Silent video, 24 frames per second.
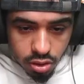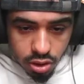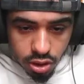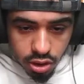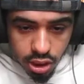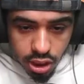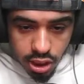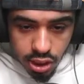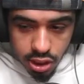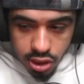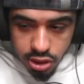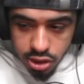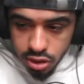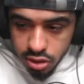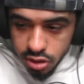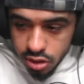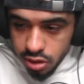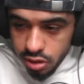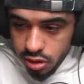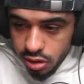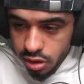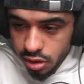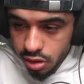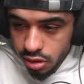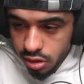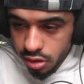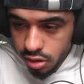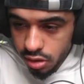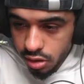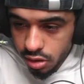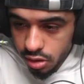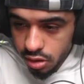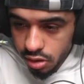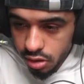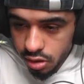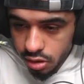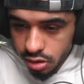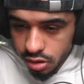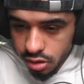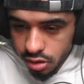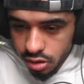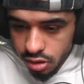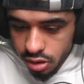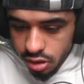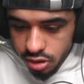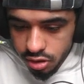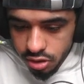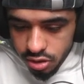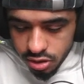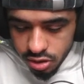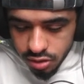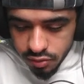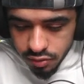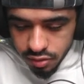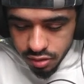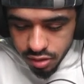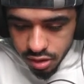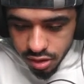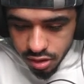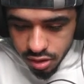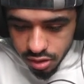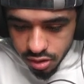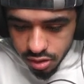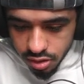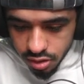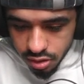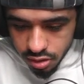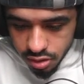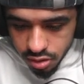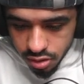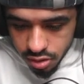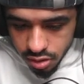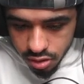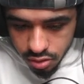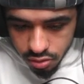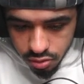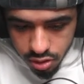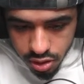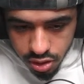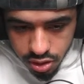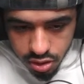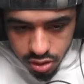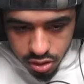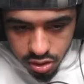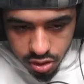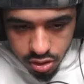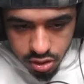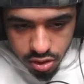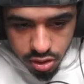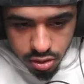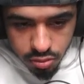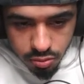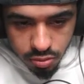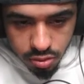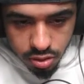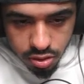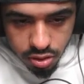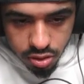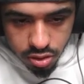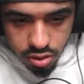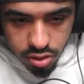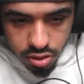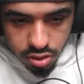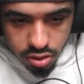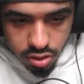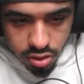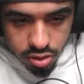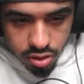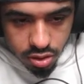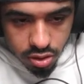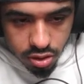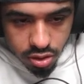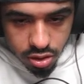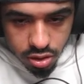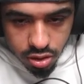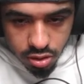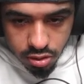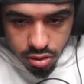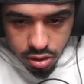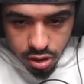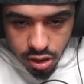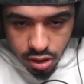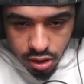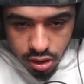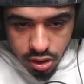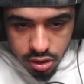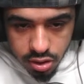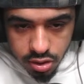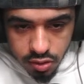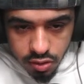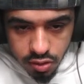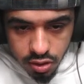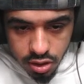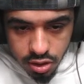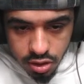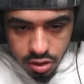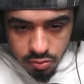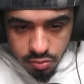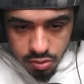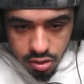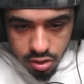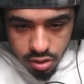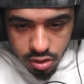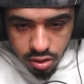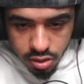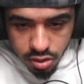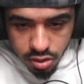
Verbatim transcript: Yeah, I actually did get... Oh, sorry for that. I actually did get it once. That, that's crazy, man.